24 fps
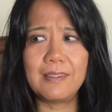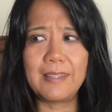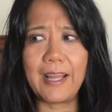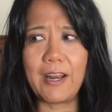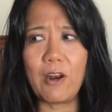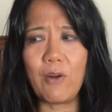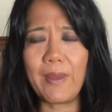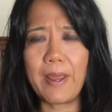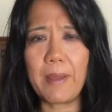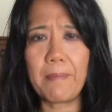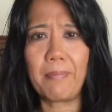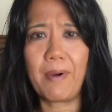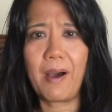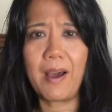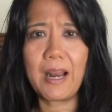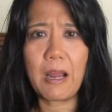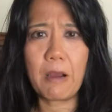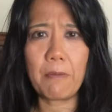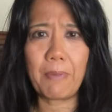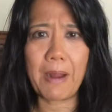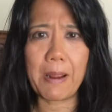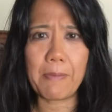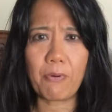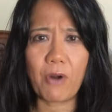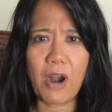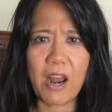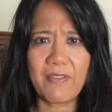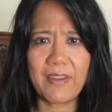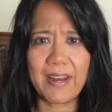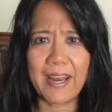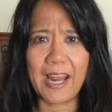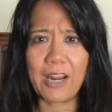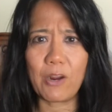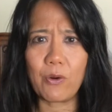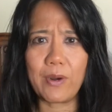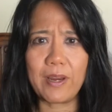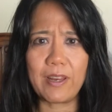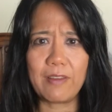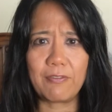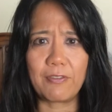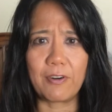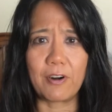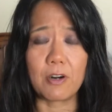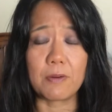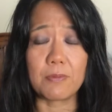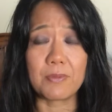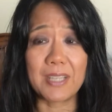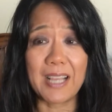don't get bought out by private equity
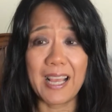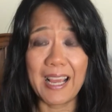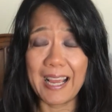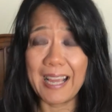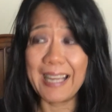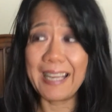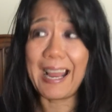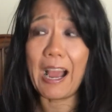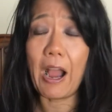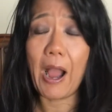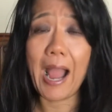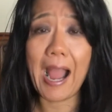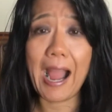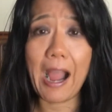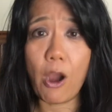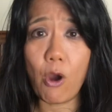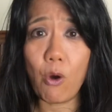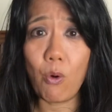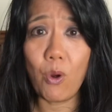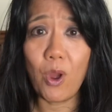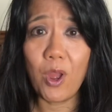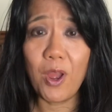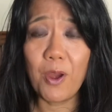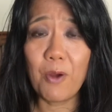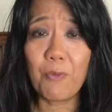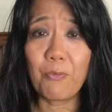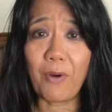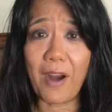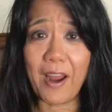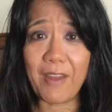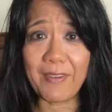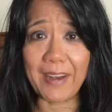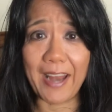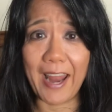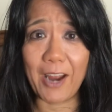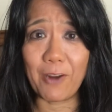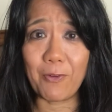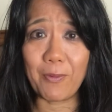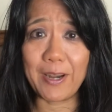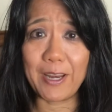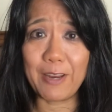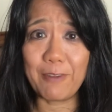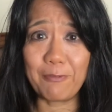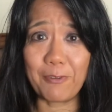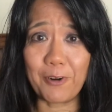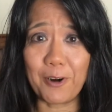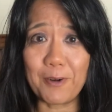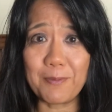firms. Now, how private
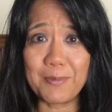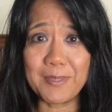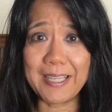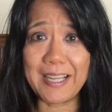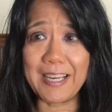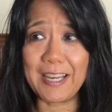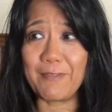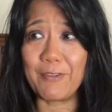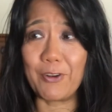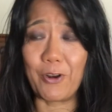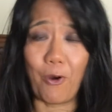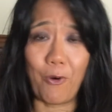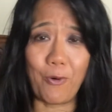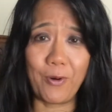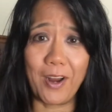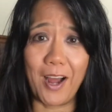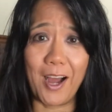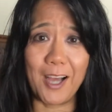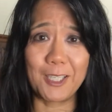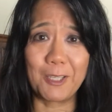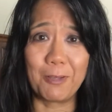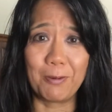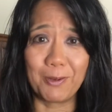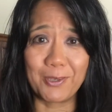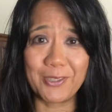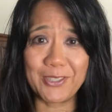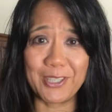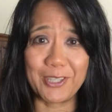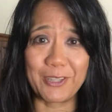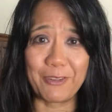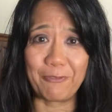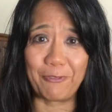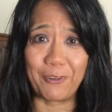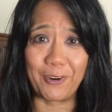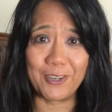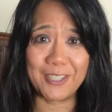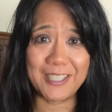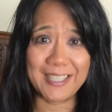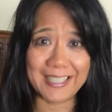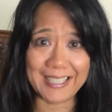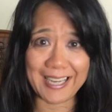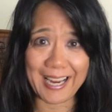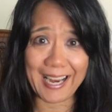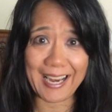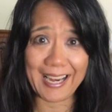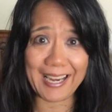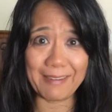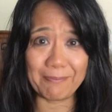equity firms can even own hospitals in the first
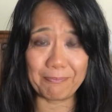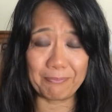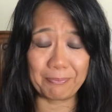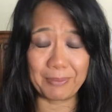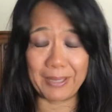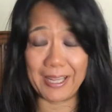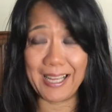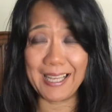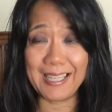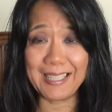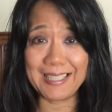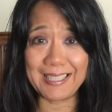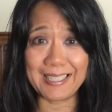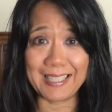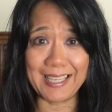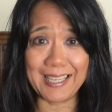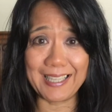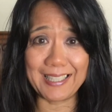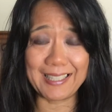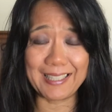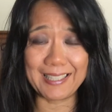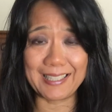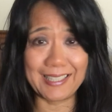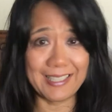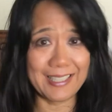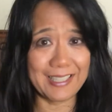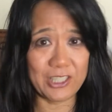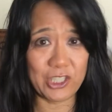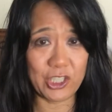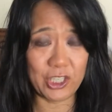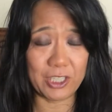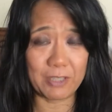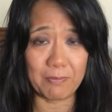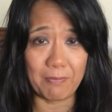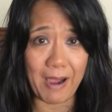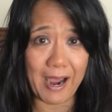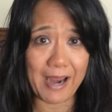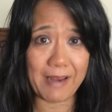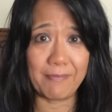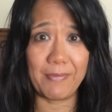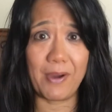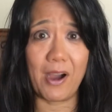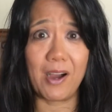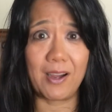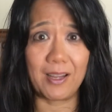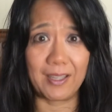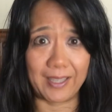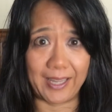place is just
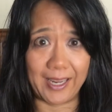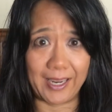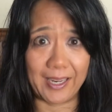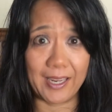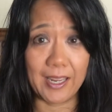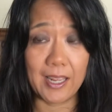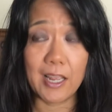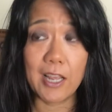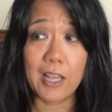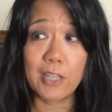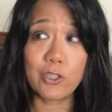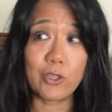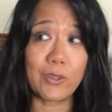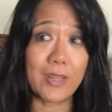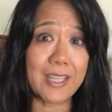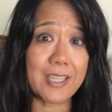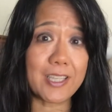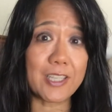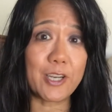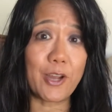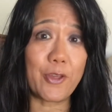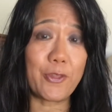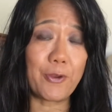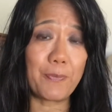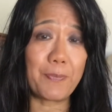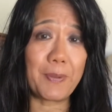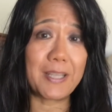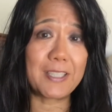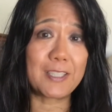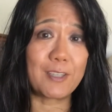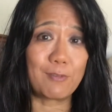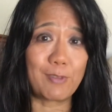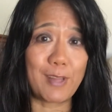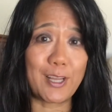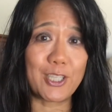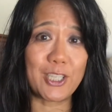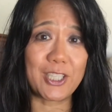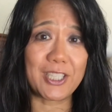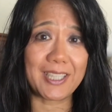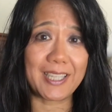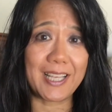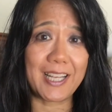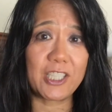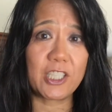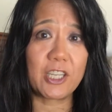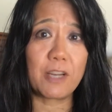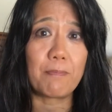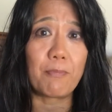mind-boggling. So that's another piece of
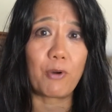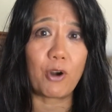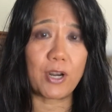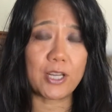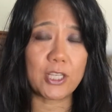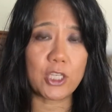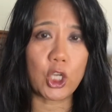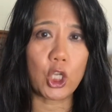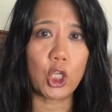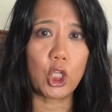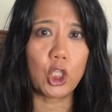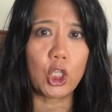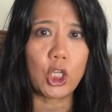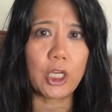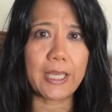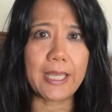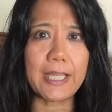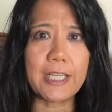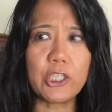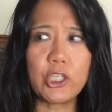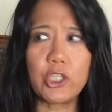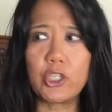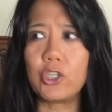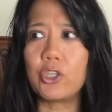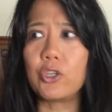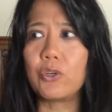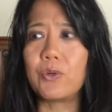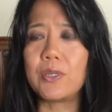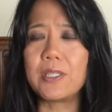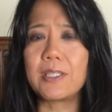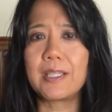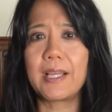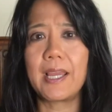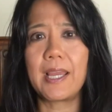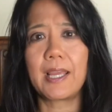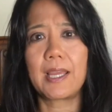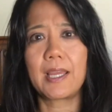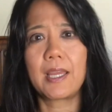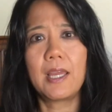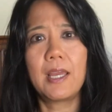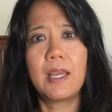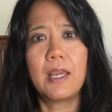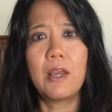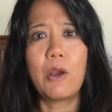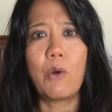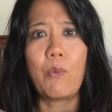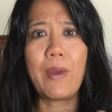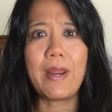legislation Bernie's going to look into, is like,
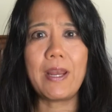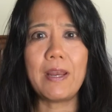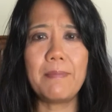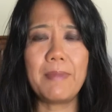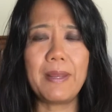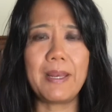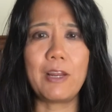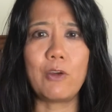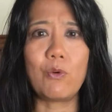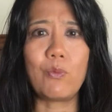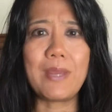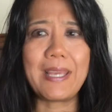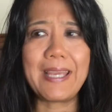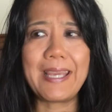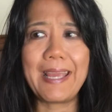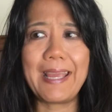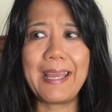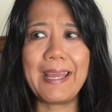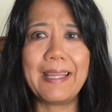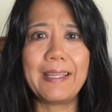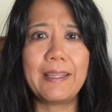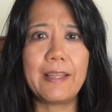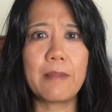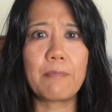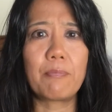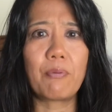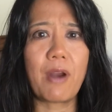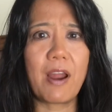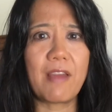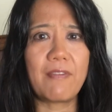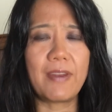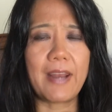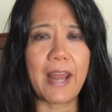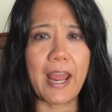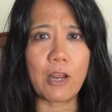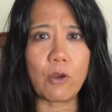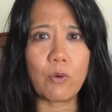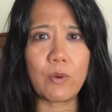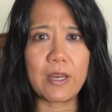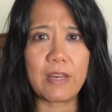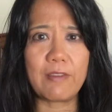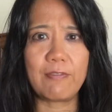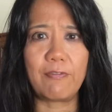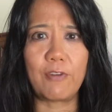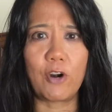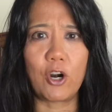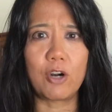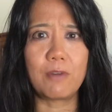wait a minute, we can't let private
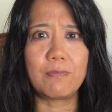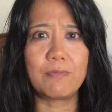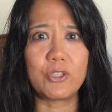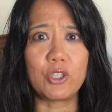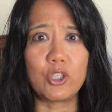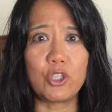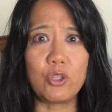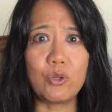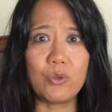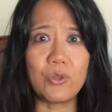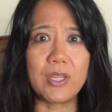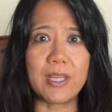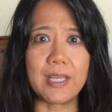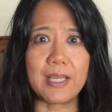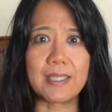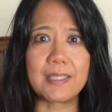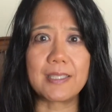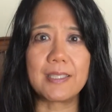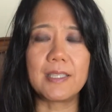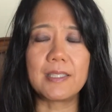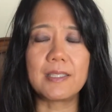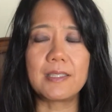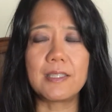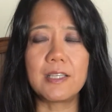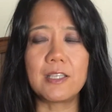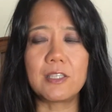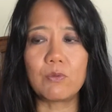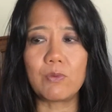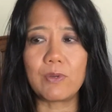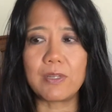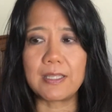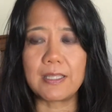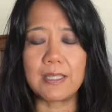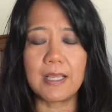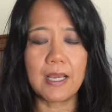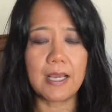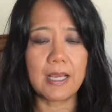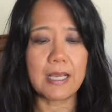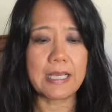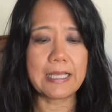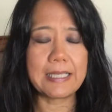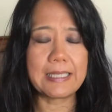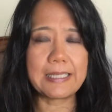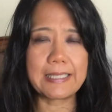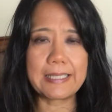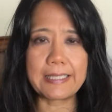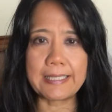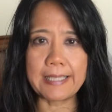equity firms do this. This would
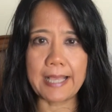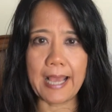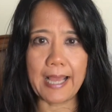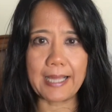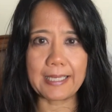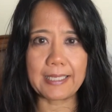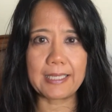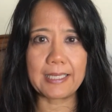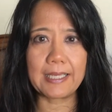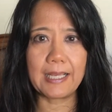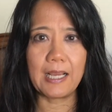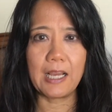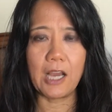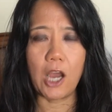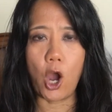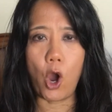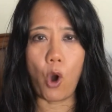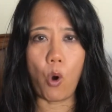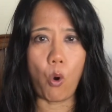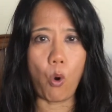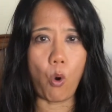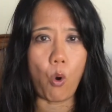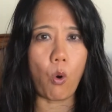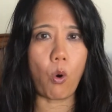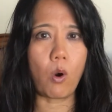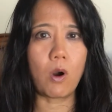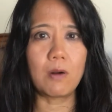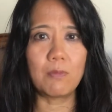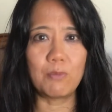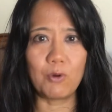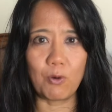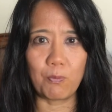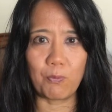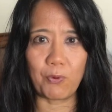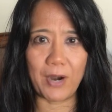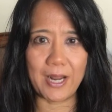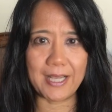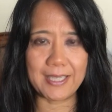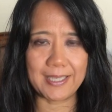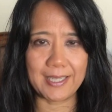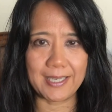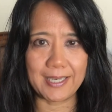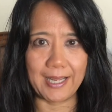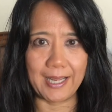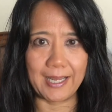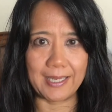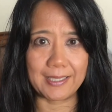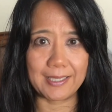set a horrible
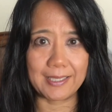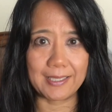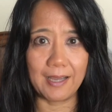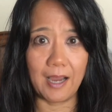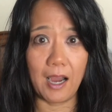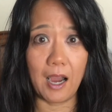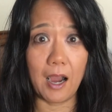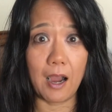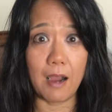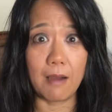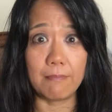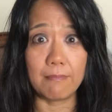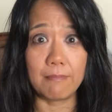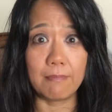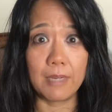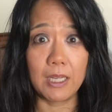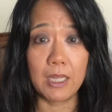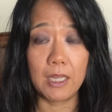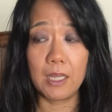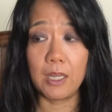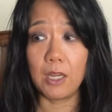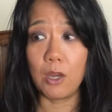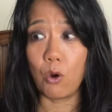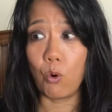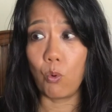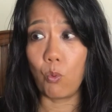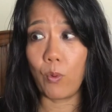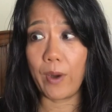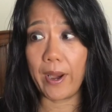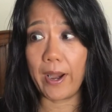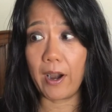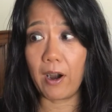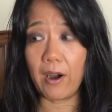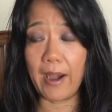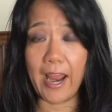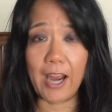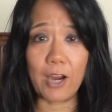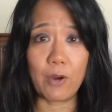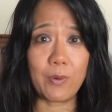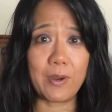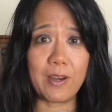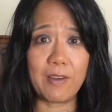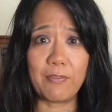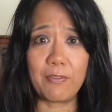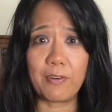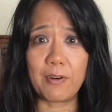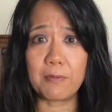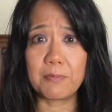precedent, where
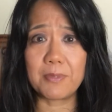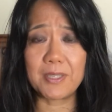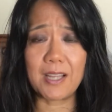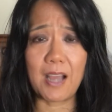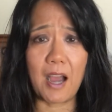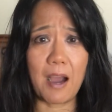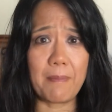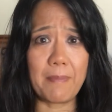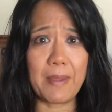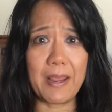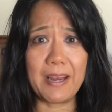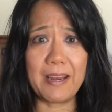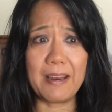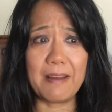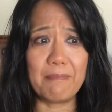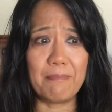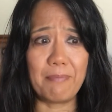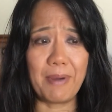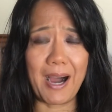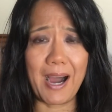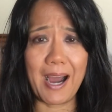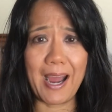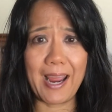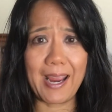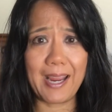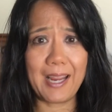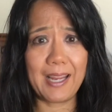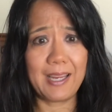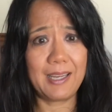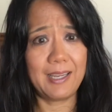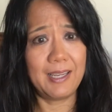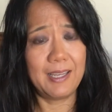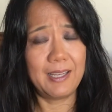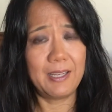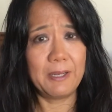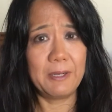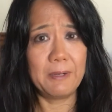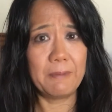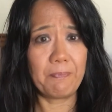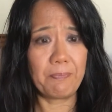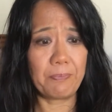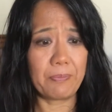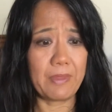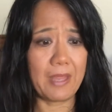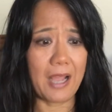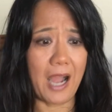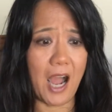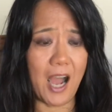equity firms come in and buy
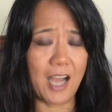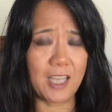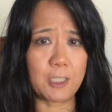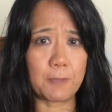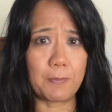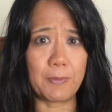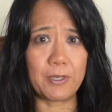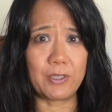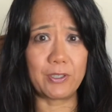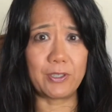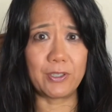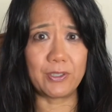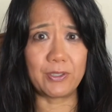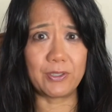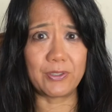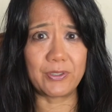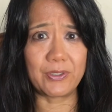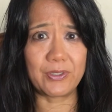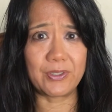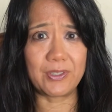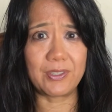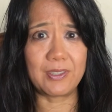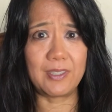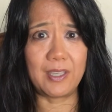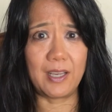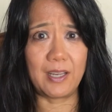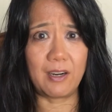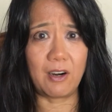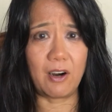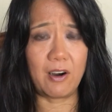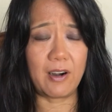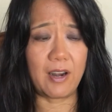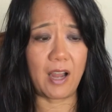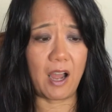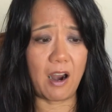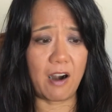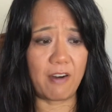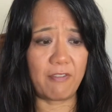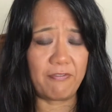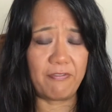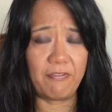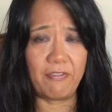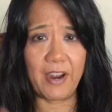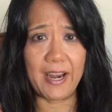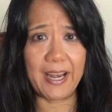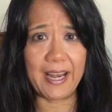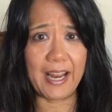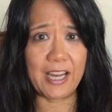hospitals that are
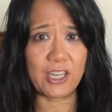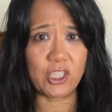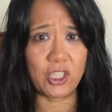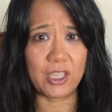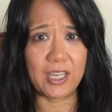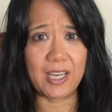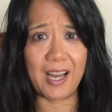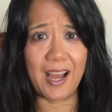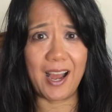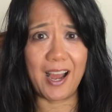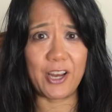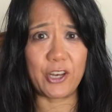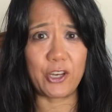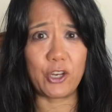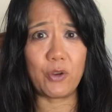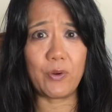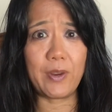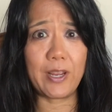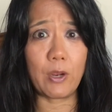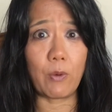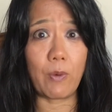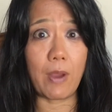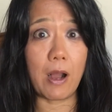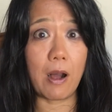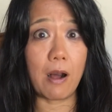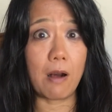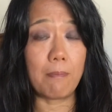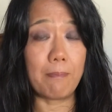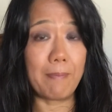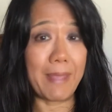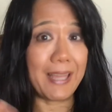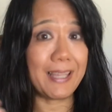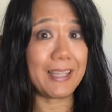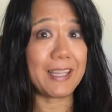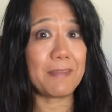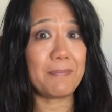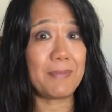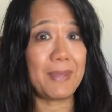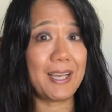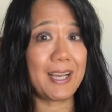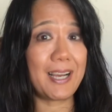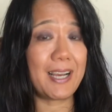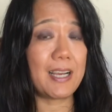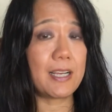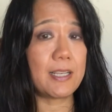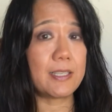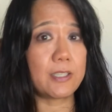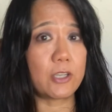financially not doing well, mainly
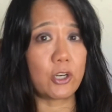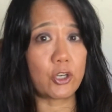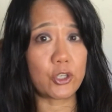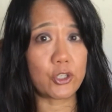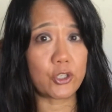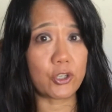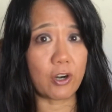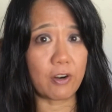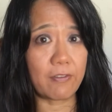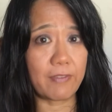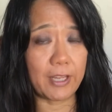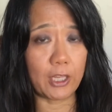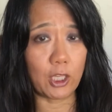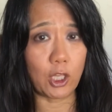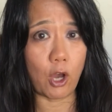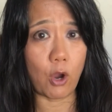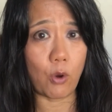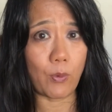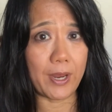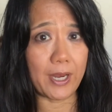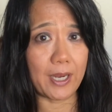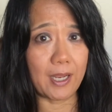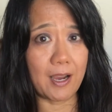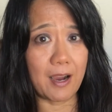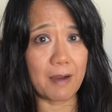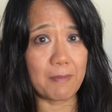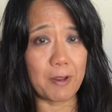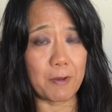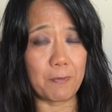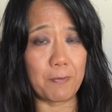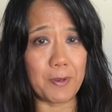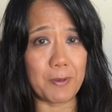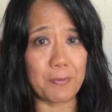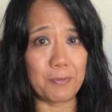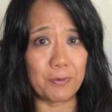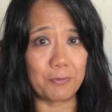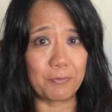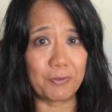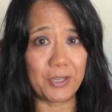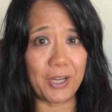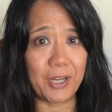because they're serving low income and people of